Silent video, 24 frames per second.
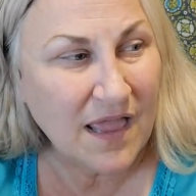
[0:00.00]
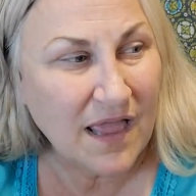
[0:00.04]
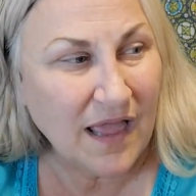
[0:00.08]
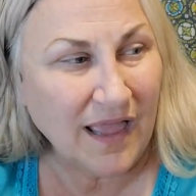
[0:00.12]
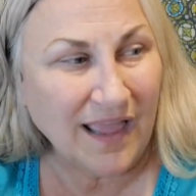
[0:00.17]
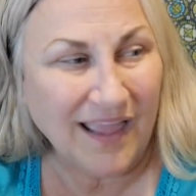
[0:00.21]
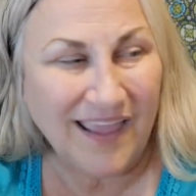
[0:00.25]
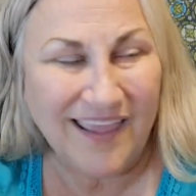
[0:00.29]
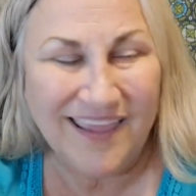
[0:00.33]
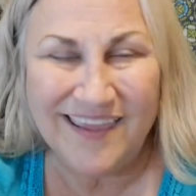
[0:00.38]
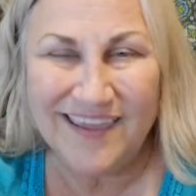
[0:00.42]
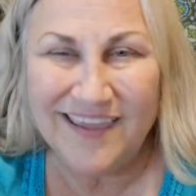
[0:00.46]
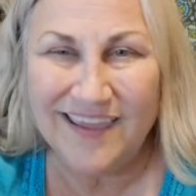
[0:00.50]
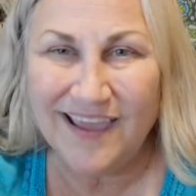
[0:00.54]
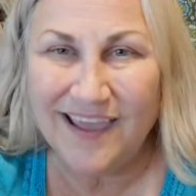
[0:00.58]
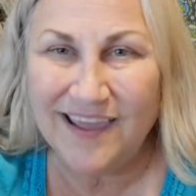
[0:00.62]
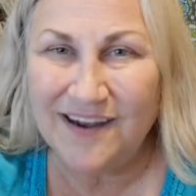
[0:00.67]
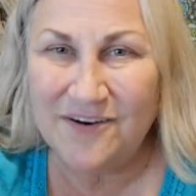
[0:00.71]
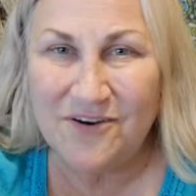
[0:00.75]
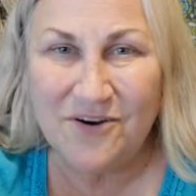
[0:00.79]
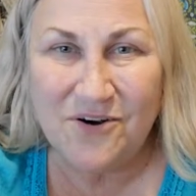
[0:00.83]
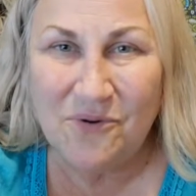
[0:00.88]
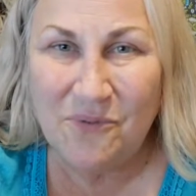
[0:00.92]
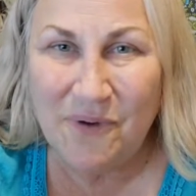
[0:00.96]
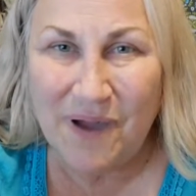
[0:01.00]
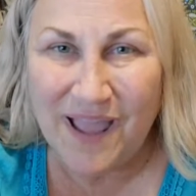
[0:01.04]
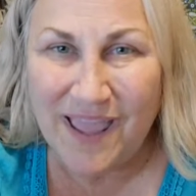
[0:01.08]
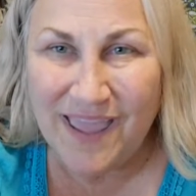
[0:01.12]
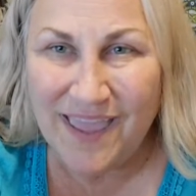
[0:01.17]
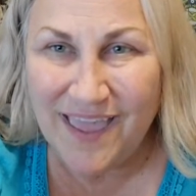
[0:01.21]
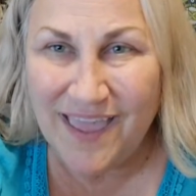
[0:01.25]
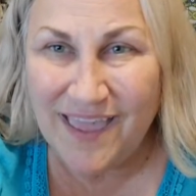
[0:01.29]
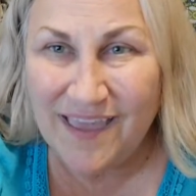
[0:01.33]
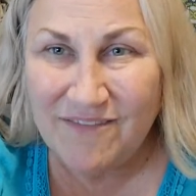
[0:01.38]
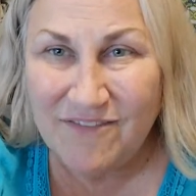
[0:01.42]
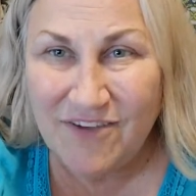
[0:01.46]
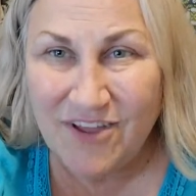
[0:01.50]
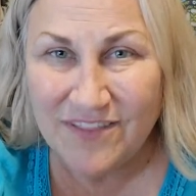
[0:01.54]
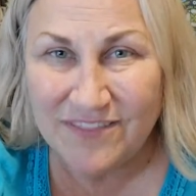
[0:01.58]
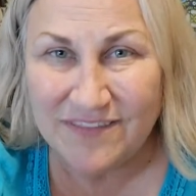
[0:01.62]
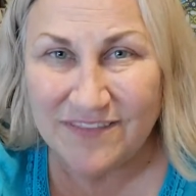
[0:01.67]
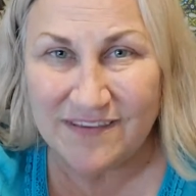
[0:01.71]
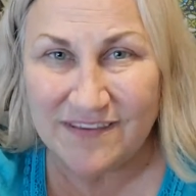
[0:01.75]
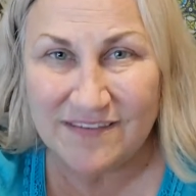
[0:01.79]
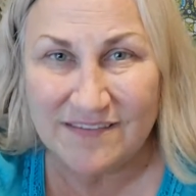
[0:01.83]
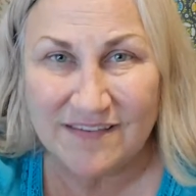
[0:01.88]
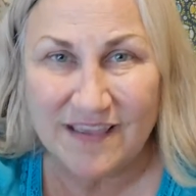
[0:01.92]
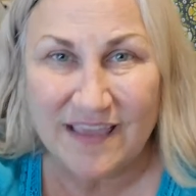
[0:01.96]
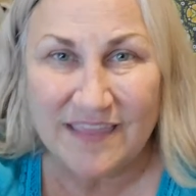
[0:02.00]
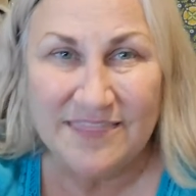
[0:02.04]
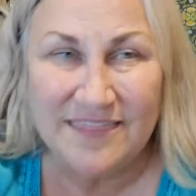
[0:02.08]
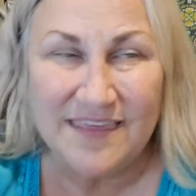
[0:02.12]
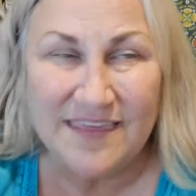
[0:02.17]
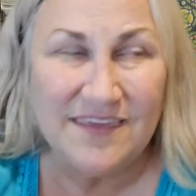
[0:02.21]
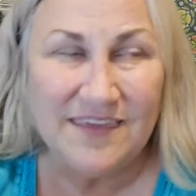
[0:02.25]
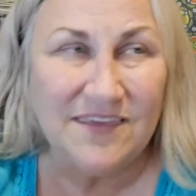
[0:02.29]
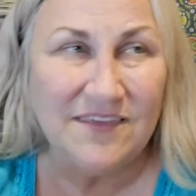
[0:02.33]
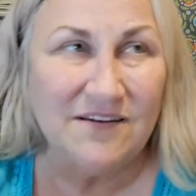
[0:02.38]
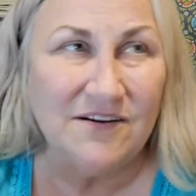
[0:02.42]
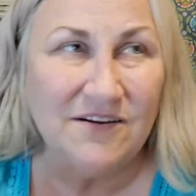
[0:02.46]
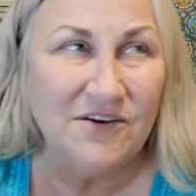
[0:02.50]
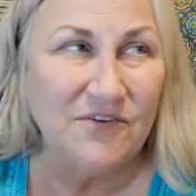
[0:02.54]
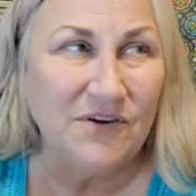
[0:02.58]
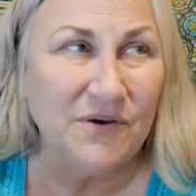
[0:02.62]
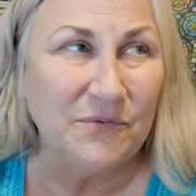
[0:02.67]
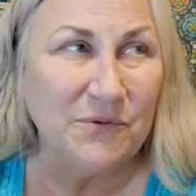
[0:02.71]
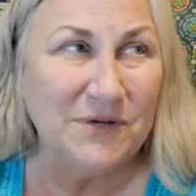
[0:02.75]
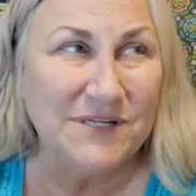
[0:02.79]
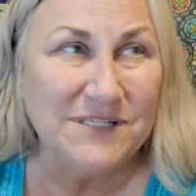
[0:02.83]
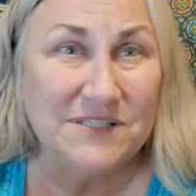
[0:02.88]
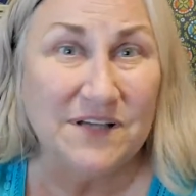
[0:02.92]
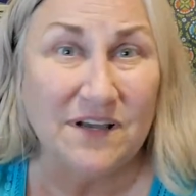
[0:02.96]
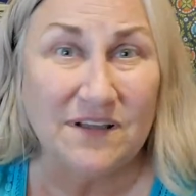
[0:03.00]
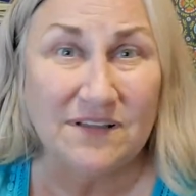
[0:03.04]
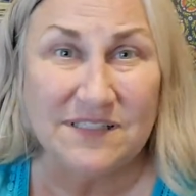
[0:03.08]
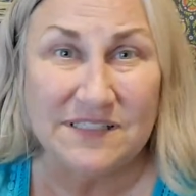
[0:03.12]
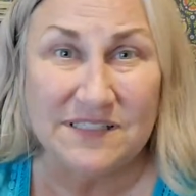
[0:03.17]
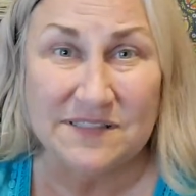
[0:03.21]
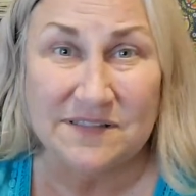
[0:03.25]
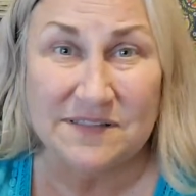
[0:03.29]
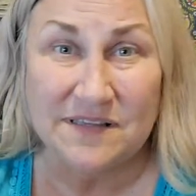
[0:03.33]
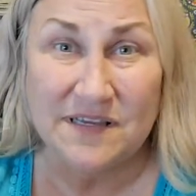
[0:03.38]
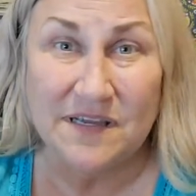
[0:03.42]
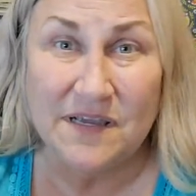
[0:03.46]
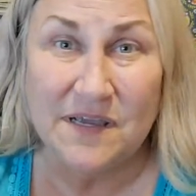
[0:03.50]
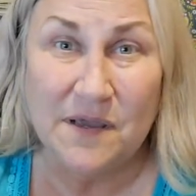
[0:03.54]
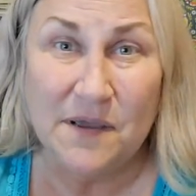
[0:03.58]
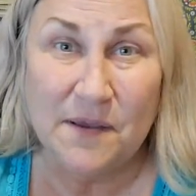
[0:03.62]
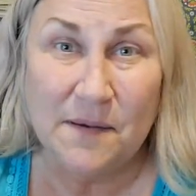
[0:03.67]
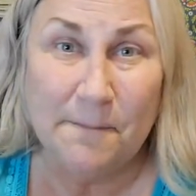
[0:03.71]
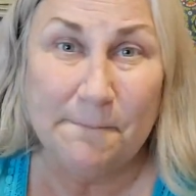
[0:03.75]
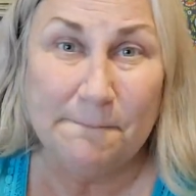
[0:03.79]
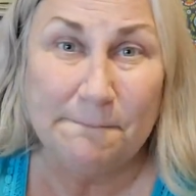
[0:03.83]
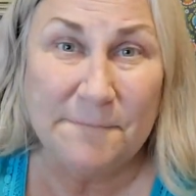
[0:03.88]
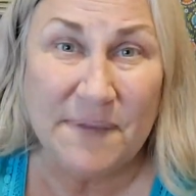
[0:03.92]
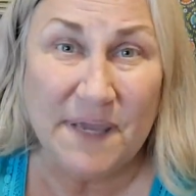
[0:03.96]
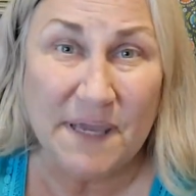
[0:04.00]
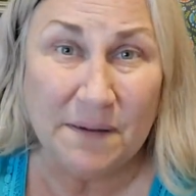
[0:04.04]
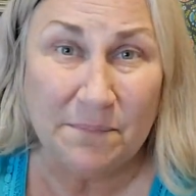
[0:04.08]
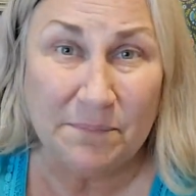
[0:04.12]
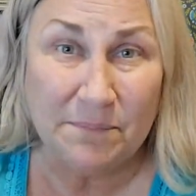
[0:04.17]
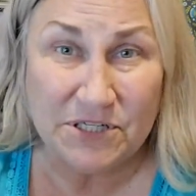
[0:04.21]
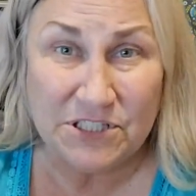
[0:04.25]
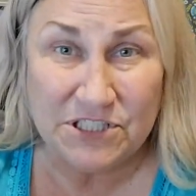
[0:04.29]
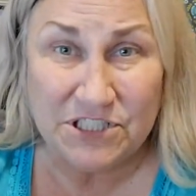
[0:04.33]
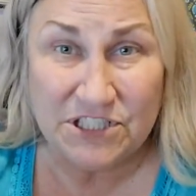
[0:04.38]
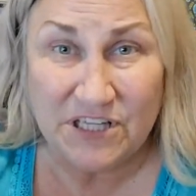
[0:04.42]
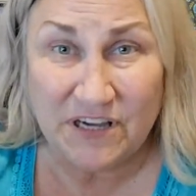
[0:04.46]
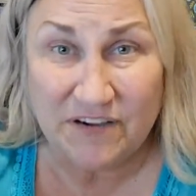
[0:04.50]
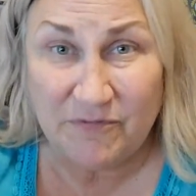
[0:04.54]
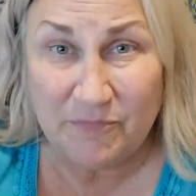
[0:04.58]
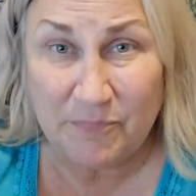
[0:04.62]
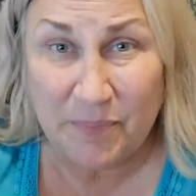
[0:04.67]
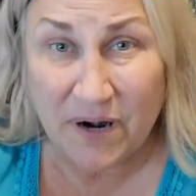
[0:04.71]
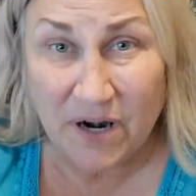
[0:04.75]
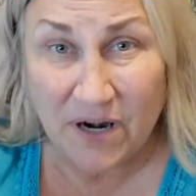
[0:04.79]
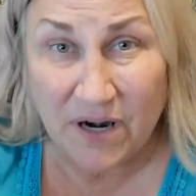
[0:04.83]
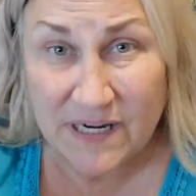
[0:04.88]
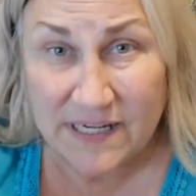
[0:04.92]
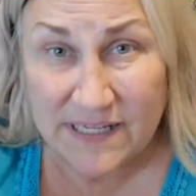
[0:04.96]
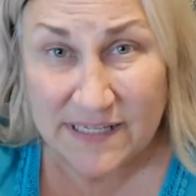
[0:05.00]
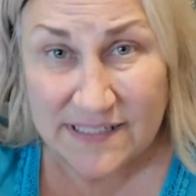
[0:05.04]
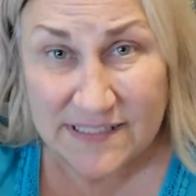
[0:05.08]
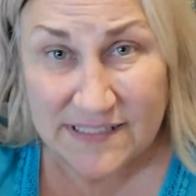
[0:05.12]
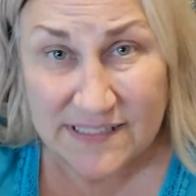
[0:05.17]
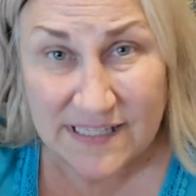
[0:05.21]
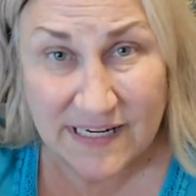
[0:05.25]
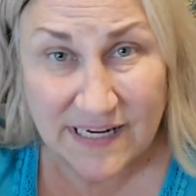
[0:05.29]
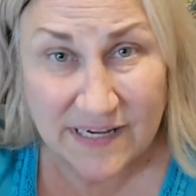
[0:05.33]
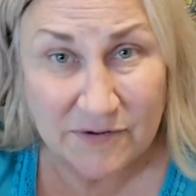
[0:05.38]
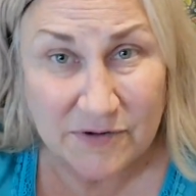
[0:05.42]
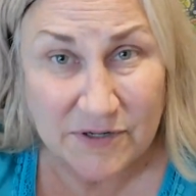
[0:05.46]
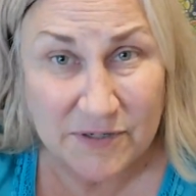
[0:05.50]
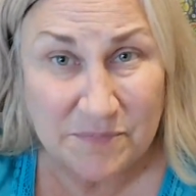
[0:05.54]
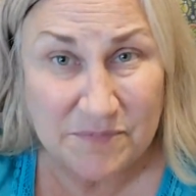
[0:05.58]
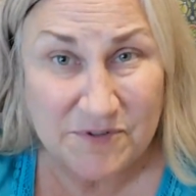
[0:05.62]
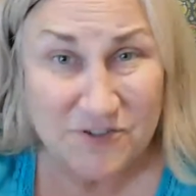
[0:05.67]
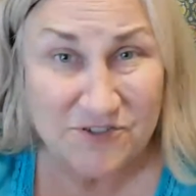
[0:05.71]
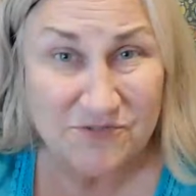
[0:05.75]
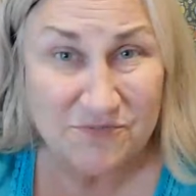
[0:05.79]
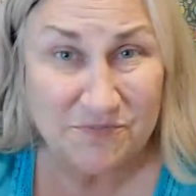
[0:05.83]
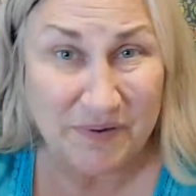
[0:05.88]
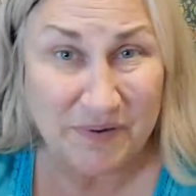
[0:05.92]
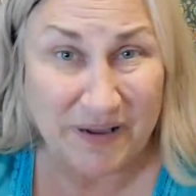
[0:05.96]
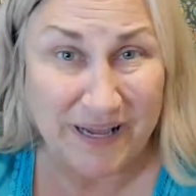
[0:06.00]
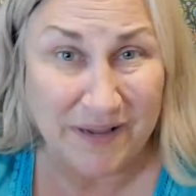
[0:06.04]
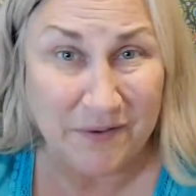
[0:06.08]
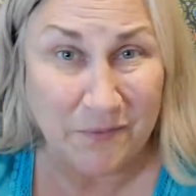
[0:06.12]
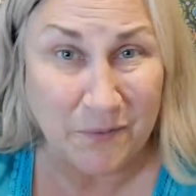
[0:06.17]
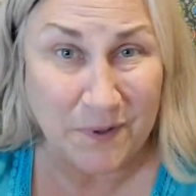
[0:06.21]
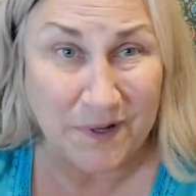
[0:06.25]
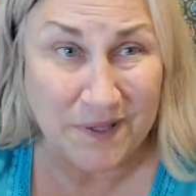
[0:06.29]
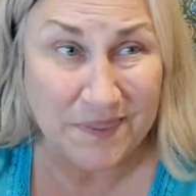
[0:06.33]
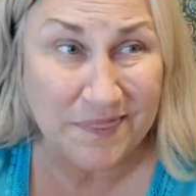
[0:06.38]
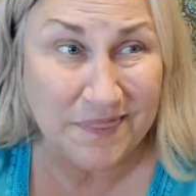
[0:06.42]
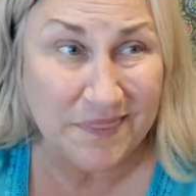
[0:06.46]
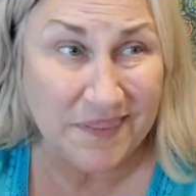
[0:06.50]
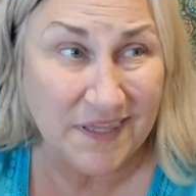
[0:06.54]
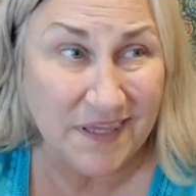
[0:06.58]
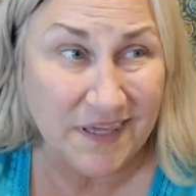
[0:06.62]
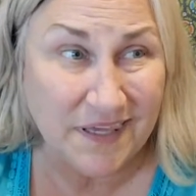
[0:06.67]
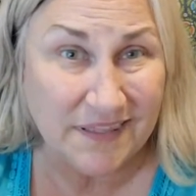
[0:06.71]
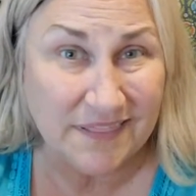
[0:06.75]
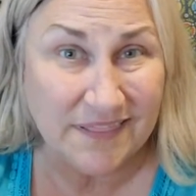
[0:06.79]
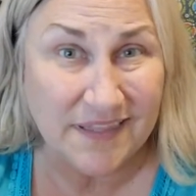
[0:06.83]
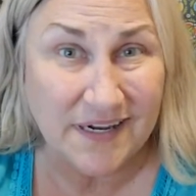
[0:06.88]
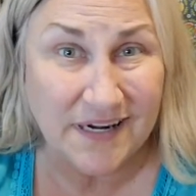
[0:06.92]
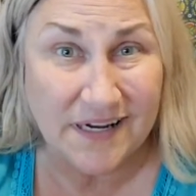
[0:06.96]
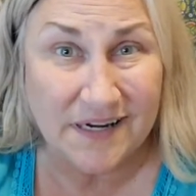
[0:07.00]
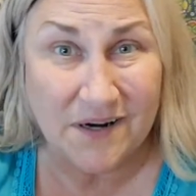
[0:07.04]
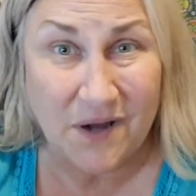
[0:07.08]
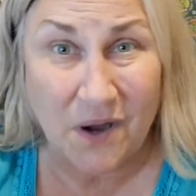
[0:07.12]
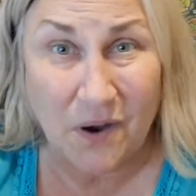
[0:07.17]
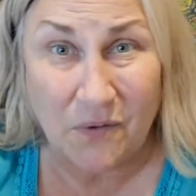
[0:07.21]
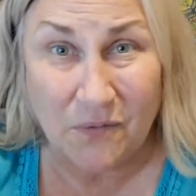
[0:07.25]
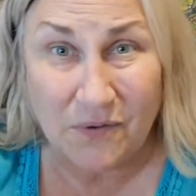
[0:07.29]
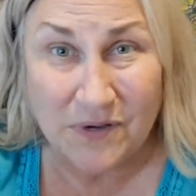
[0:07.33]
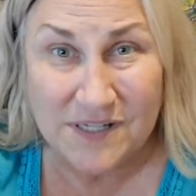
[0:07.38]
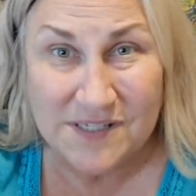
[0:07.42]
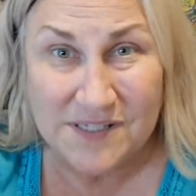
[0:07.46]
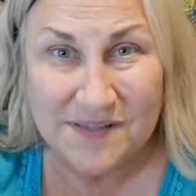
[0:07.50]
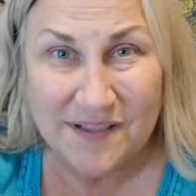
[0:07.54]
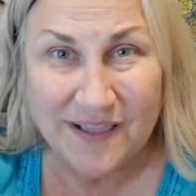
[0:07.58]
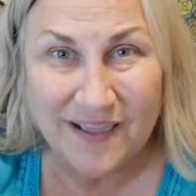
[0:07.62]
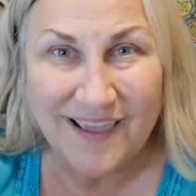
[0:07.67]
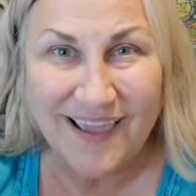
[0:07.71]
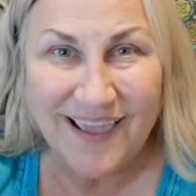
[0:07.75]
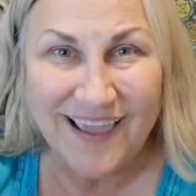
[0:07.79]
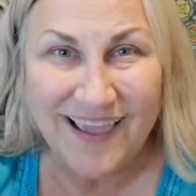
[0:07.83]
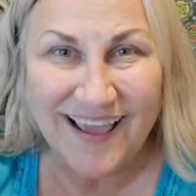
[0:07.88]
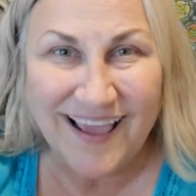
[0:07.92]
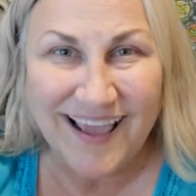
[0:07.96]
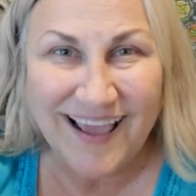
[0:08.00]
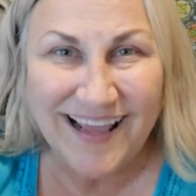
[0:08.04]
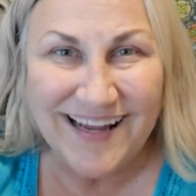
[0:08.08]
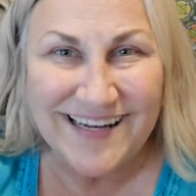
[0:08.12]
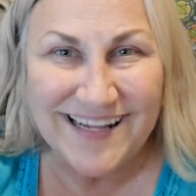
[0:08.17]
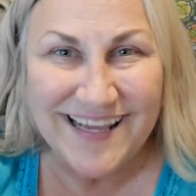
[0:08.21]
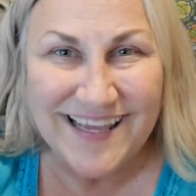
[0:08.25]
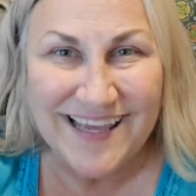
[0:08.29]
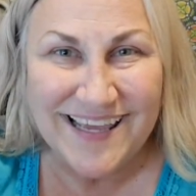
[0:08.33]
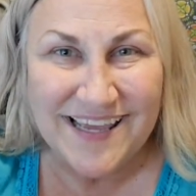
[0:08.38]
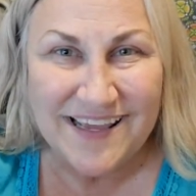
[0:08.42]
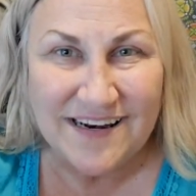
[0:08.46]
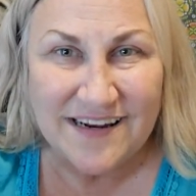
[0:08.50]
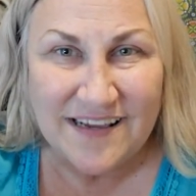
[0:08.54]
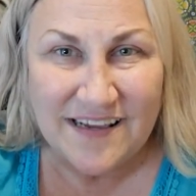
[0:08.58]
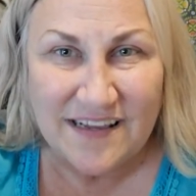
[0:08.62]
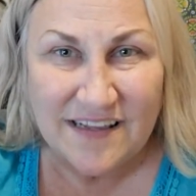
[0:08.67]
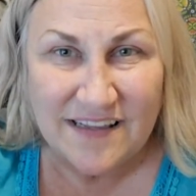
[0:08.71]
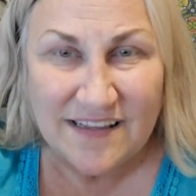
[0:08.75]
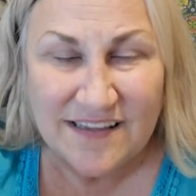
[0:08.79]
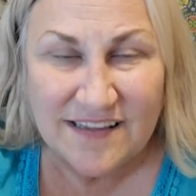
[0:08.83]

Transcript: I, I don't know why I have all these. I think, you know, I went to all these pampered chef parties and I would buy one thing and then I'd always, hi, Diana.